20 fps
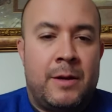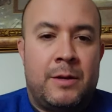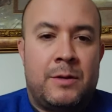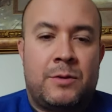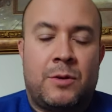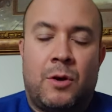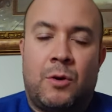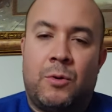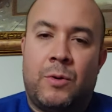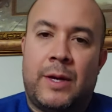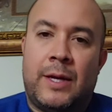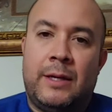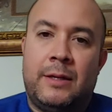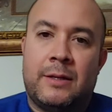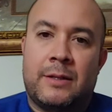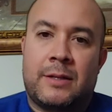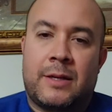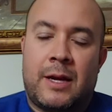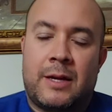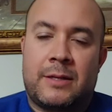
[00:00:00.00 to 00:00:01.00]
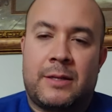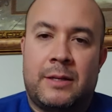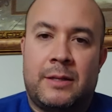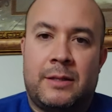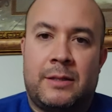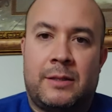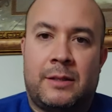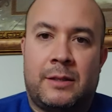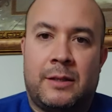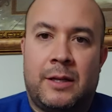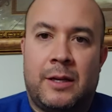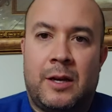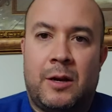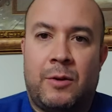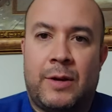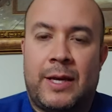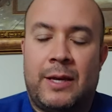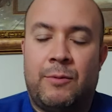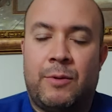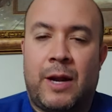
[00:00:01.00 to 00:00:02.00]
So he discusses, you
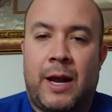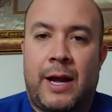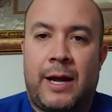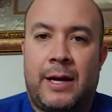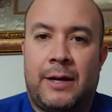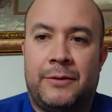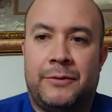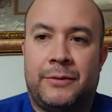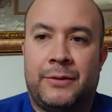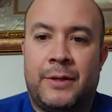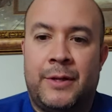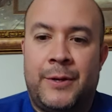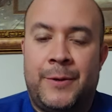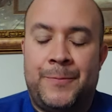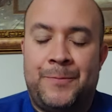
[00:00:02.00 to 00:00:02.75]
know, he would have